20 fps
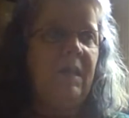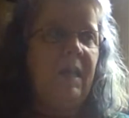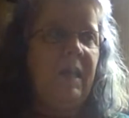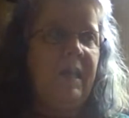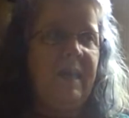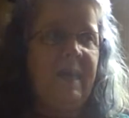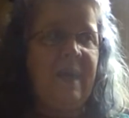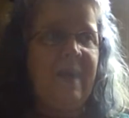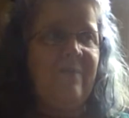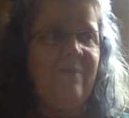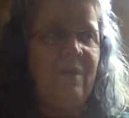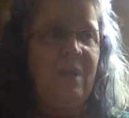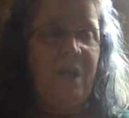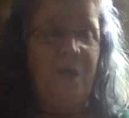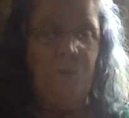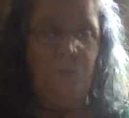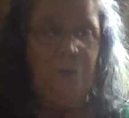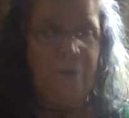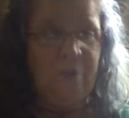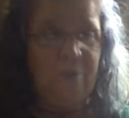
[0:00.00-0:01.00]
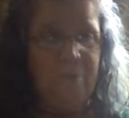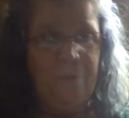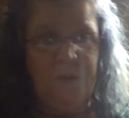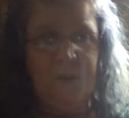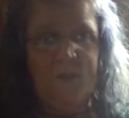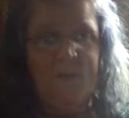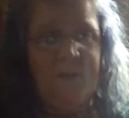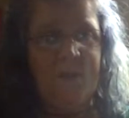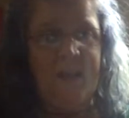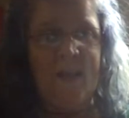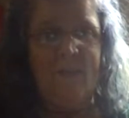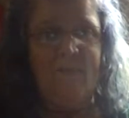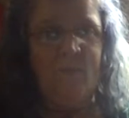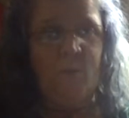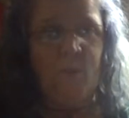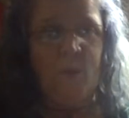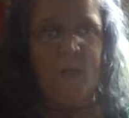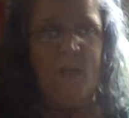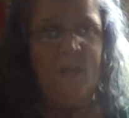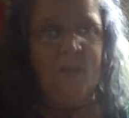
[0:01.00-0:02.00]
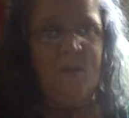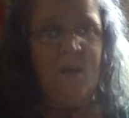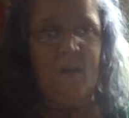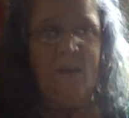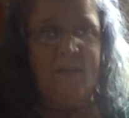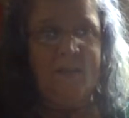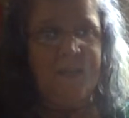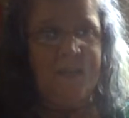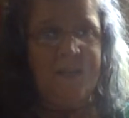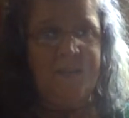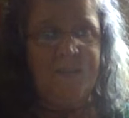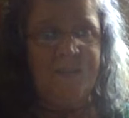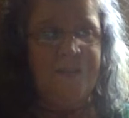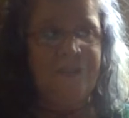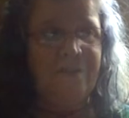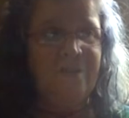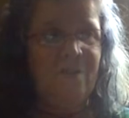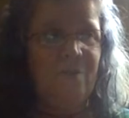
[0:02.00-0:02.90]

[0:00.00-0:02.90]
And I have a lot of witch books that have the Wiccan holidays in it,